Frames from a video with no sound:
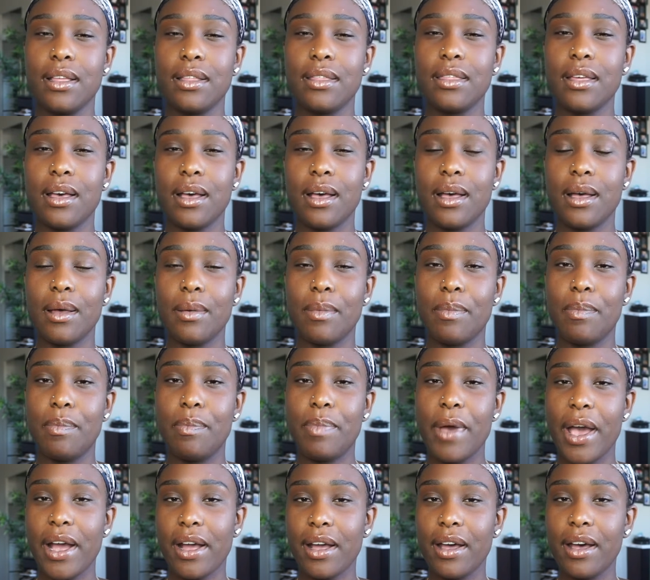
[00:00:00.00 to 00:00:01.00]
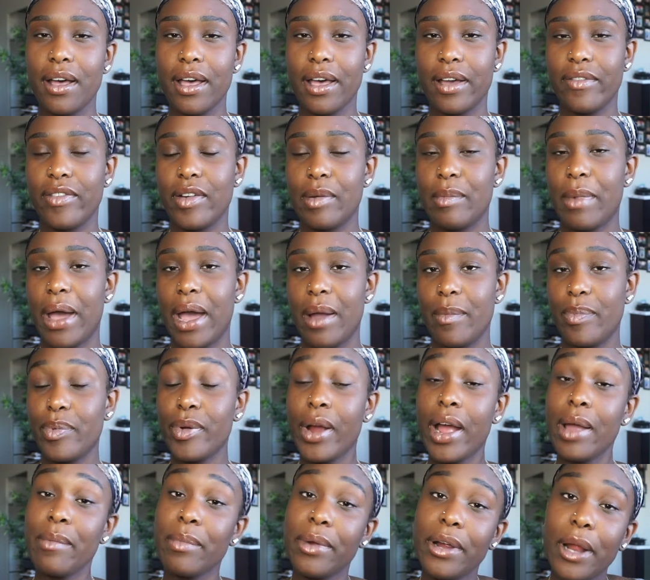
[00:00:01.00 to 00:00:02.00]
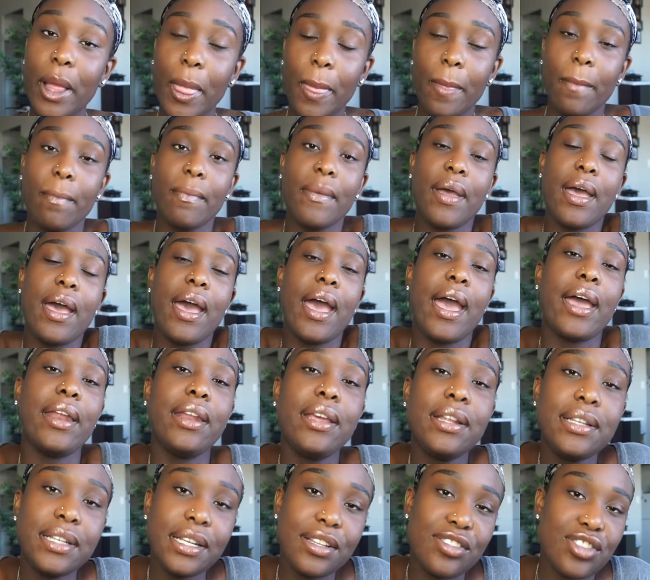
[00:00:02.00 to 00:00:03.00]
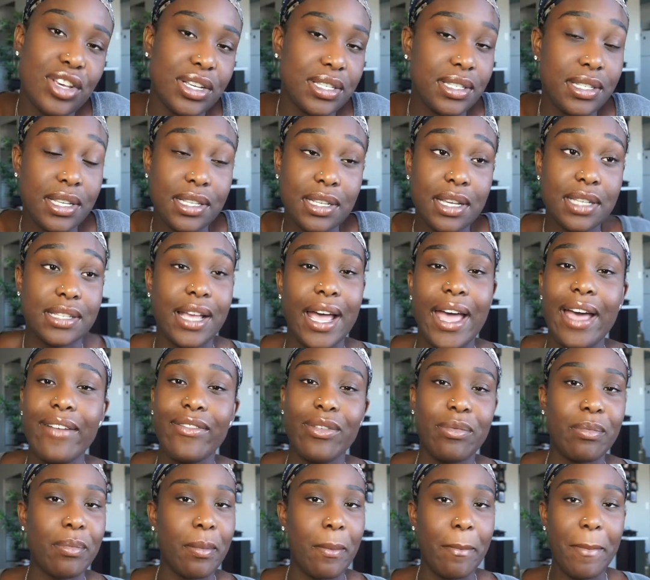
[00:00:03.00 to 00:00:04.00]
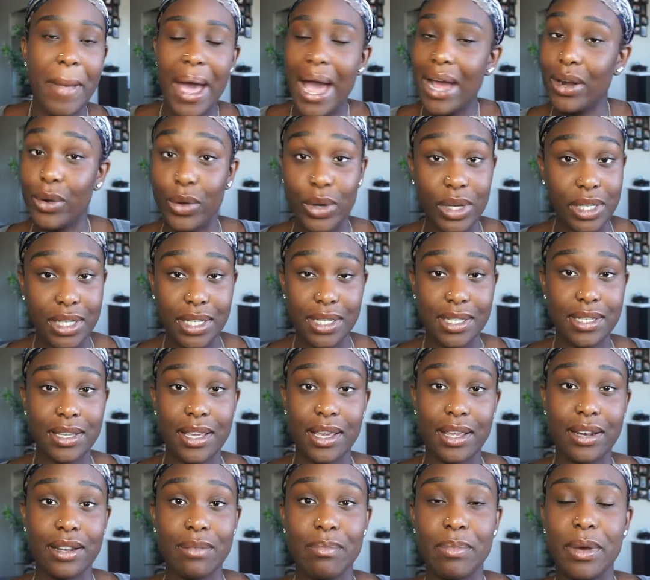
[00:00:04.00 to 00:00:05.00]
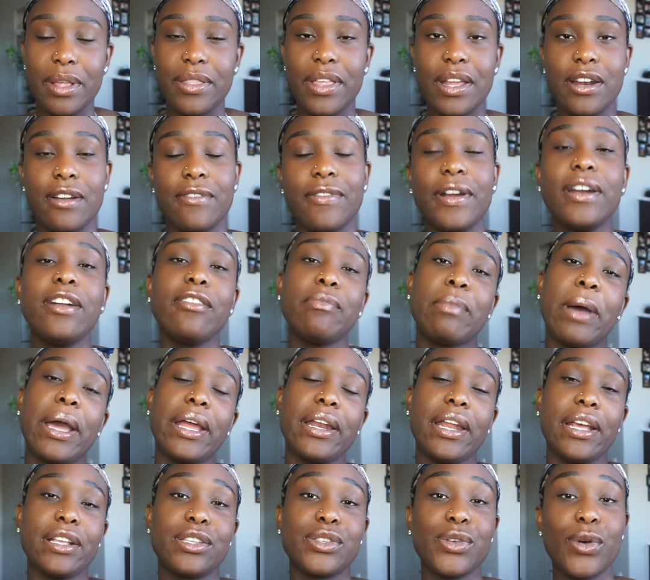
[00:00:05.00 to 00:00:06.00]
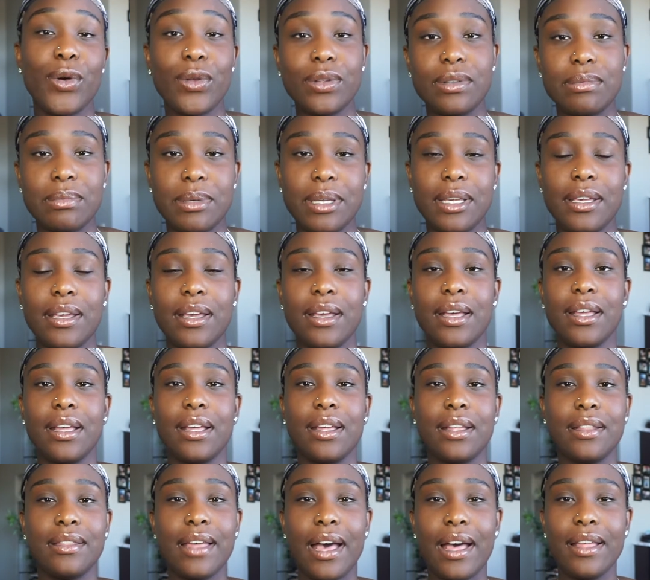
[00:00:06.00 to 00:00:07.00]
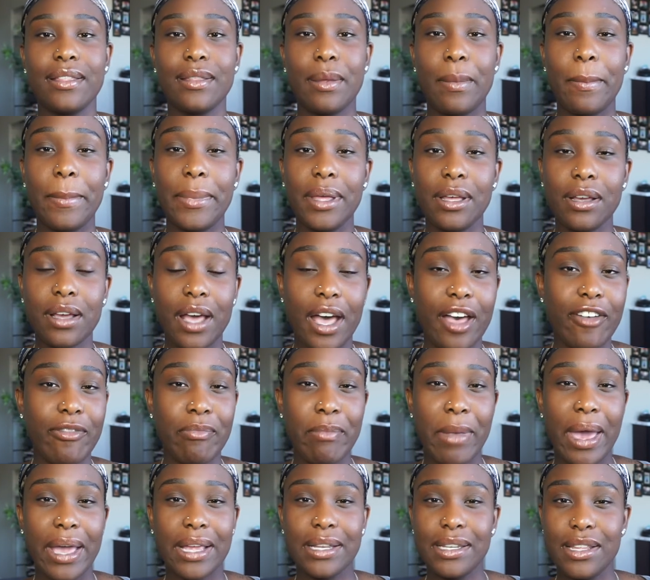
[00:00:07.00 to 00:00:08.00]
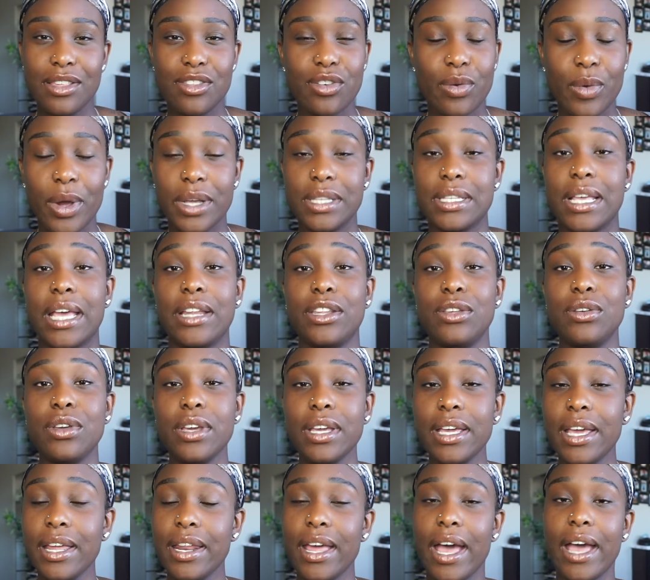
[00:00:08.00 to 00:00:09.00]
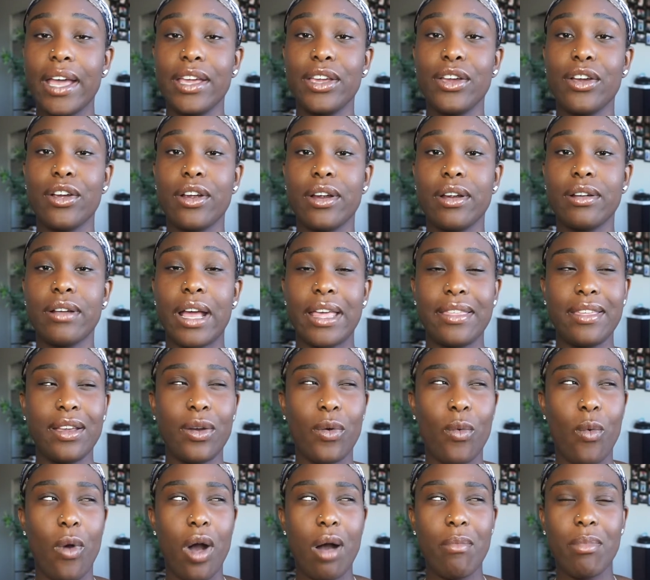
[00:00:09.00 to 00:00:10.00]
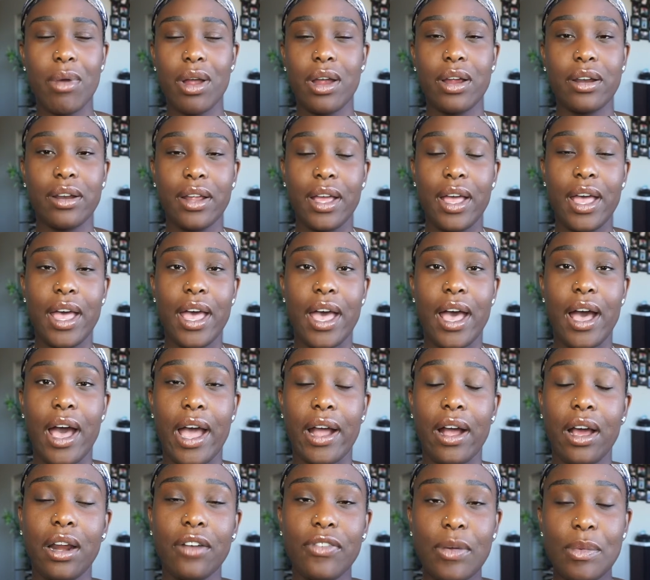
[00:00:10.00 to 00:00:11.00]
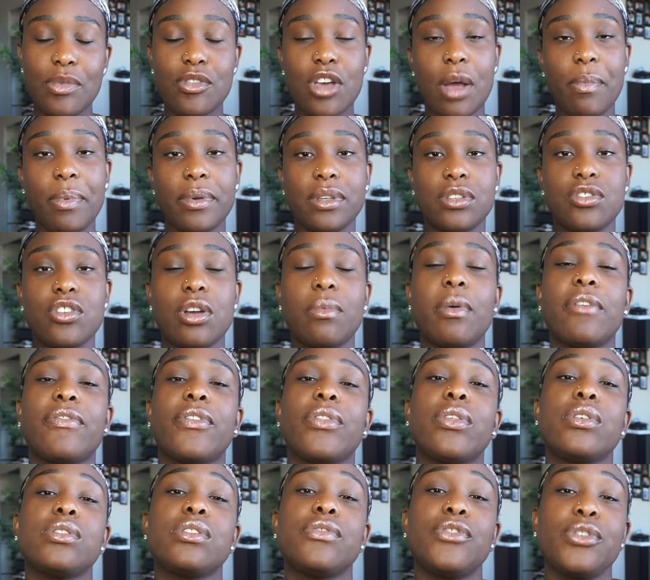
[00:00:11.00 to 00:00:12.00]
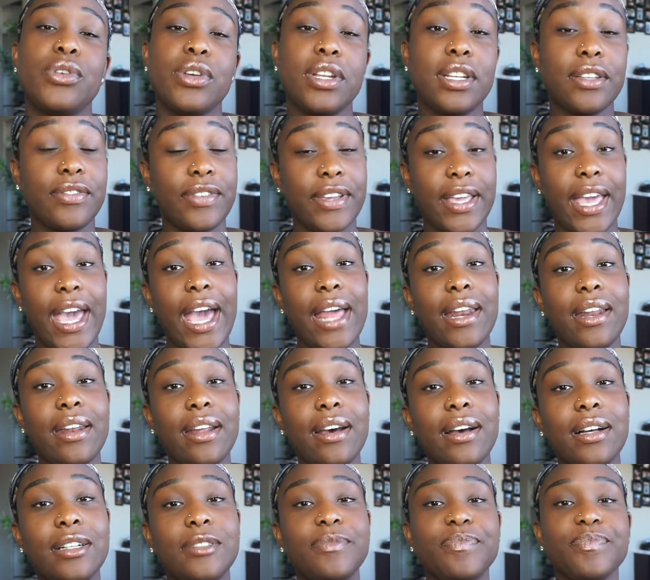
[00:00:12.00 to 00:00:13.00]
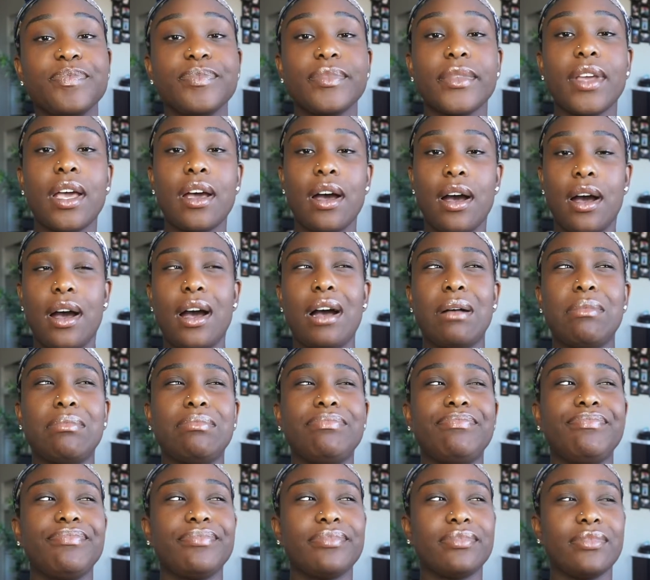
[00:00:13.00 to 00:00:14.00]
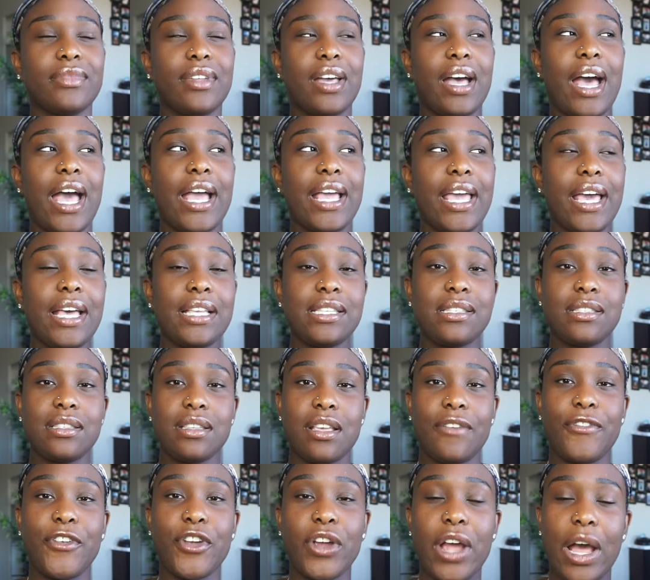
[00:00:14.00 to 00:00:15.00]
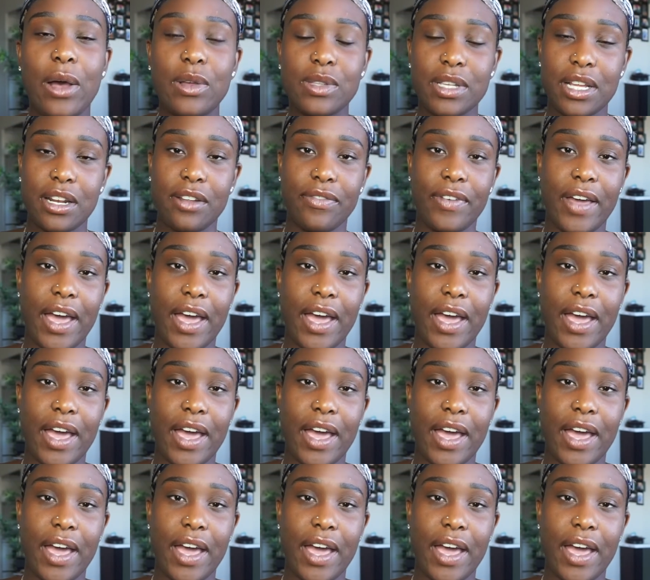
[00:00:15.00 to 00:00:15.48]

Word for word: the Becca Evermatte primer and it did justice because I have mad oily skin, but then a friend of mine had told me that the Milk of Magnesia works, and you can get it at your, I think, Walmart. I got it from Shoppers Drug Mart for those of you who live in Canada. I guess if you're outside of